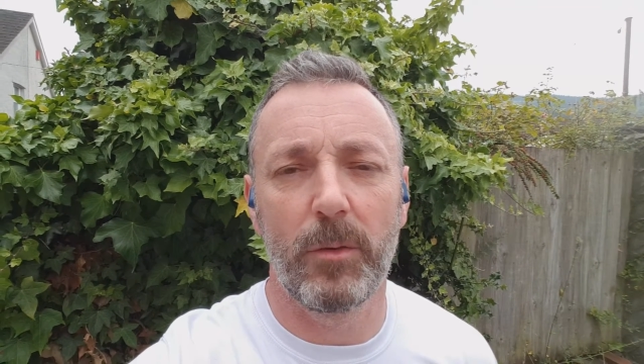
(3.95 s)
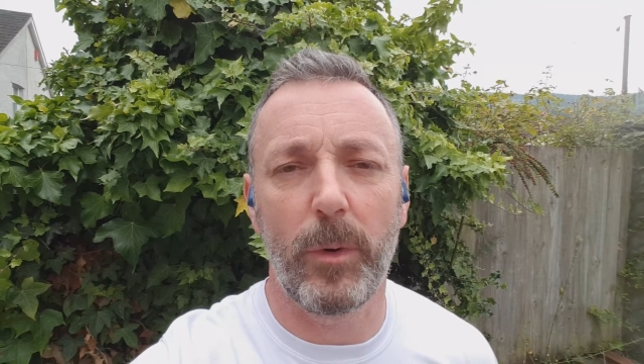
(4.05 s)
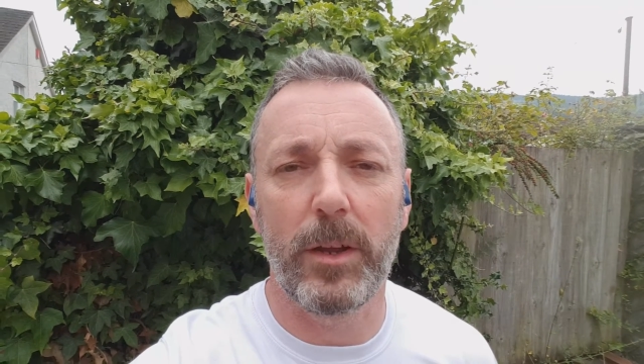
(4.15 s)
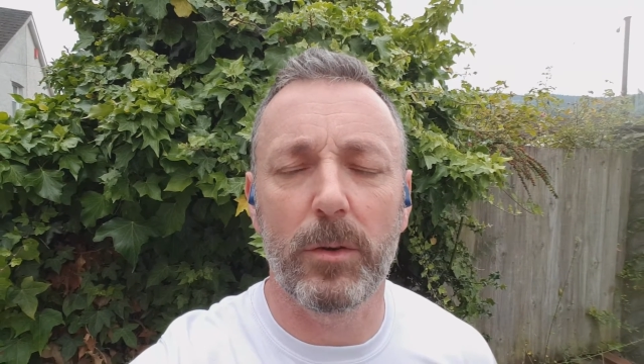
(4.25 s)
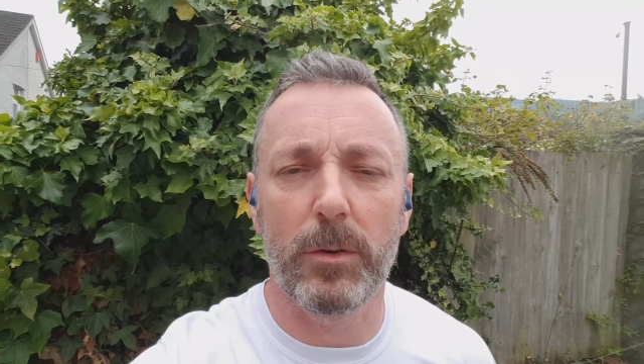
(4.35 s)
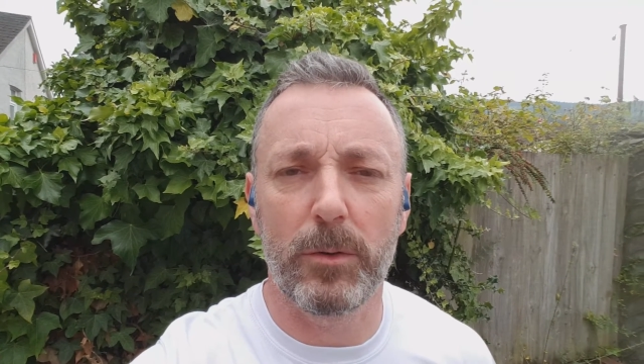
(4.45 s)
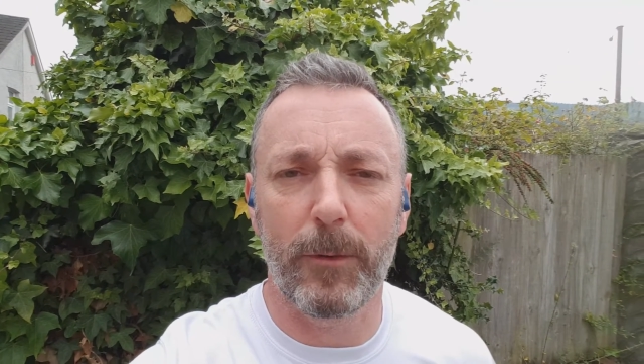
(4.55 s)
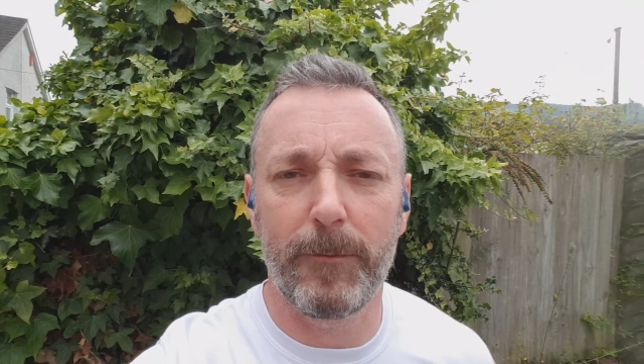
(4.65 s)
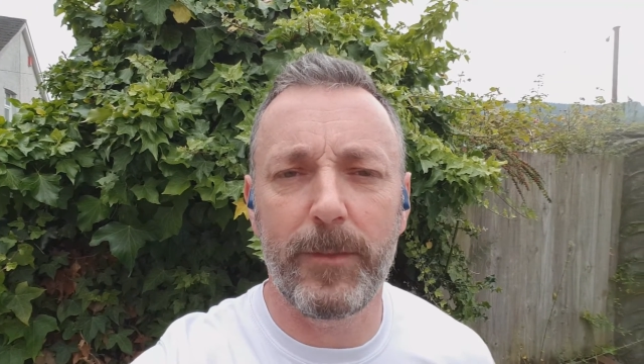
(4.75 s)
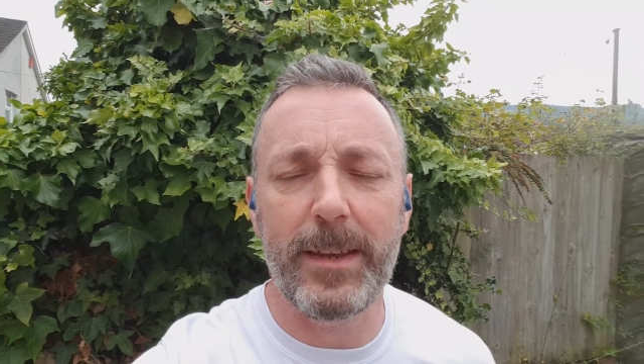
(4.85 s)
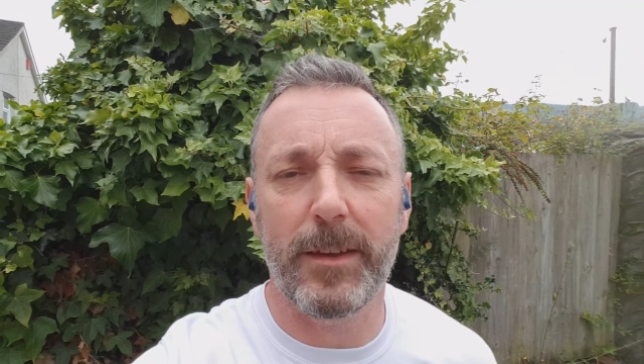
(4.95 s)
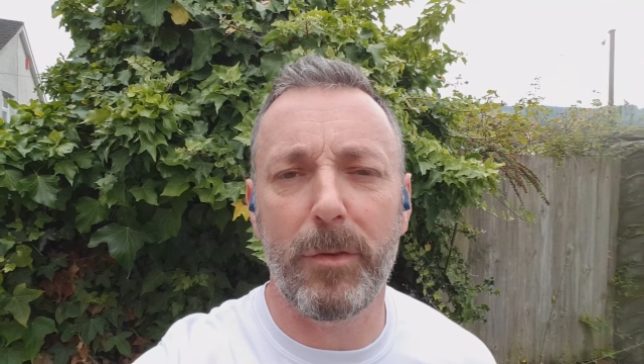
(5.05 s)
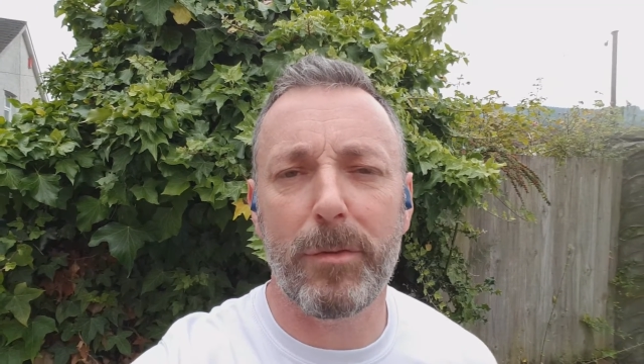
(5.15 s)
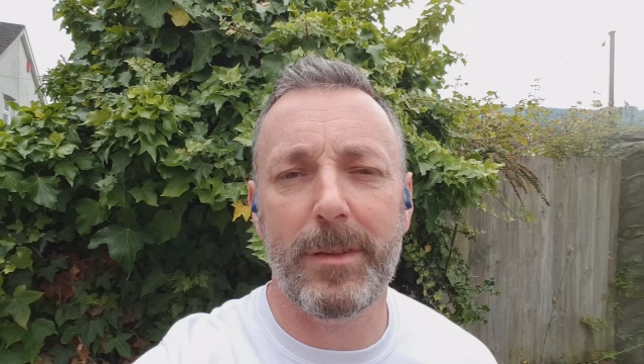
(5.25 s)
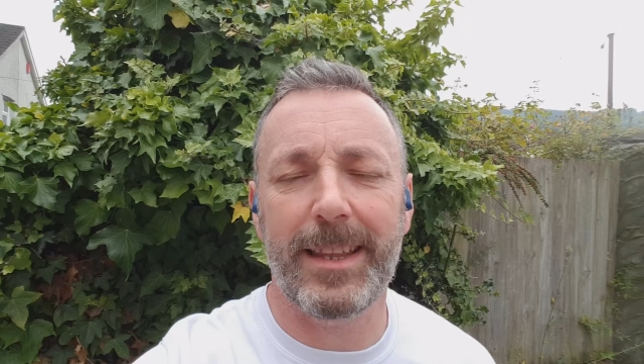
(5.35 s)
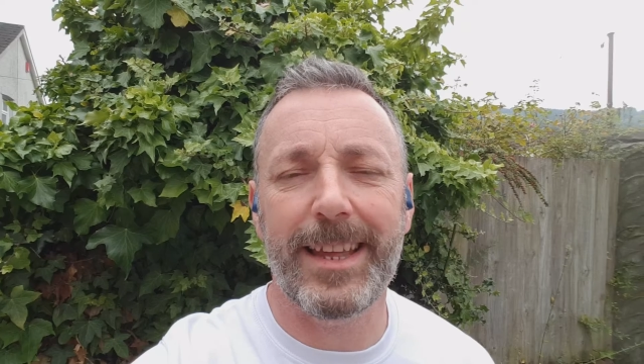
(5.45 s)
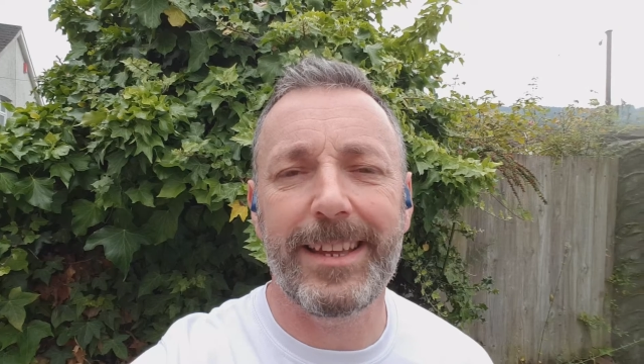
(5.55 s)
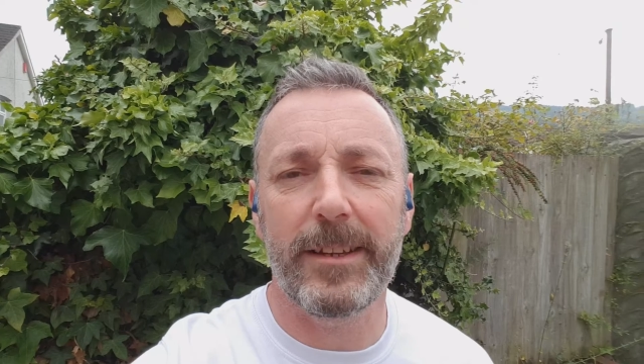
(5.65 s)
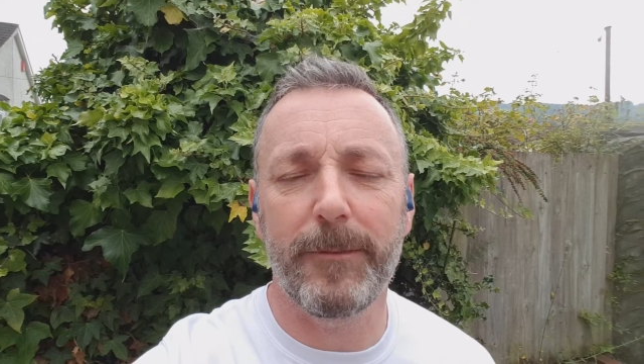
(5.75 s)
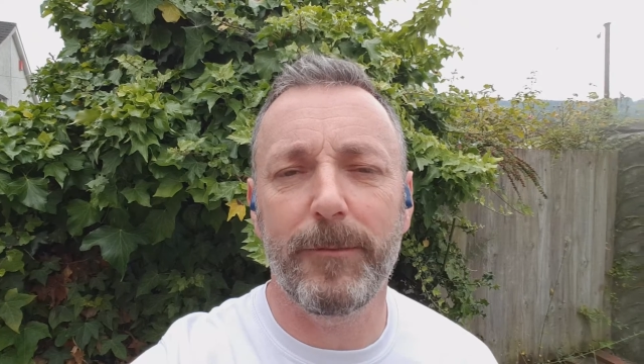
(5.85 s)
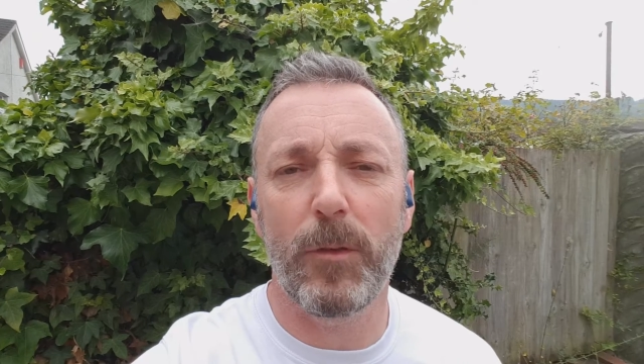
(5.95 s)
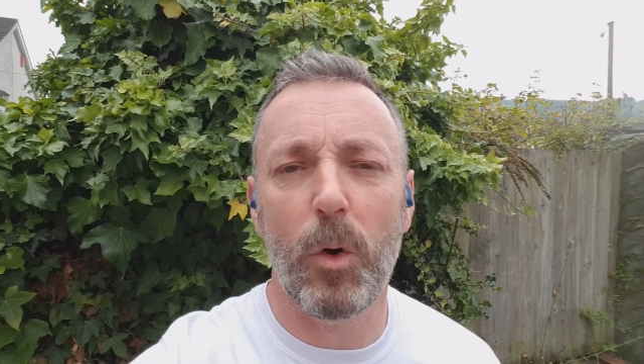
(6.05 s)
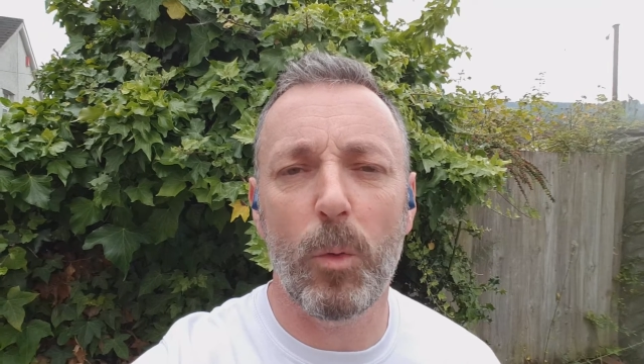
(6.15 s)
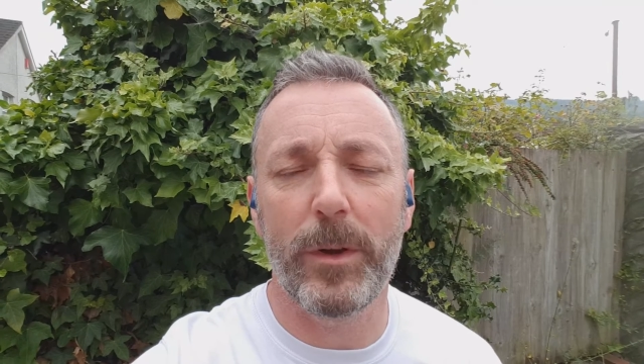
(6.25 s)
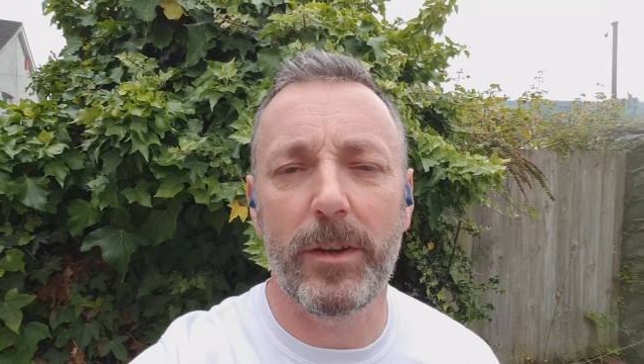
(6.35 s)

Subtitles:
where your feet are sliding forward